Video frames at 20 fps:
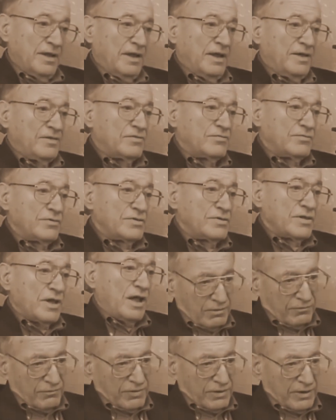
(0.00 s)
as
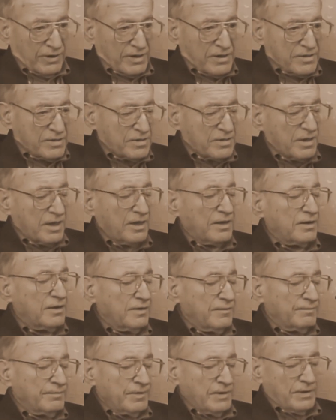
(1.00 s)
are released, and
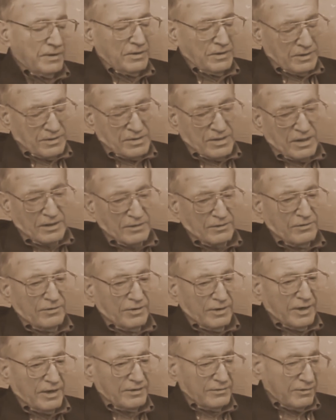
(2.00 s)
the
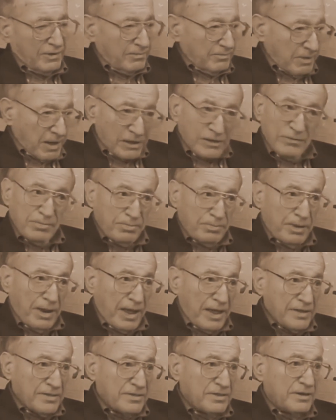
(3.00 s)
secondary electron
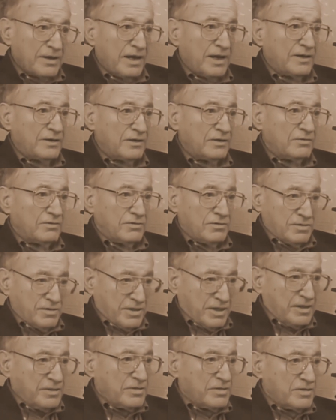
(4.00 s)
multiplies it and it
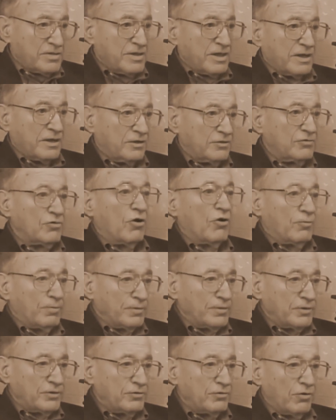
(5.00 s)
sends a signal to
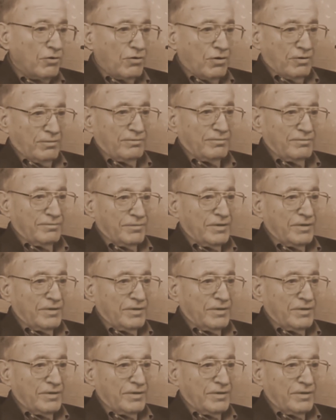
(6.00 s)
open the door.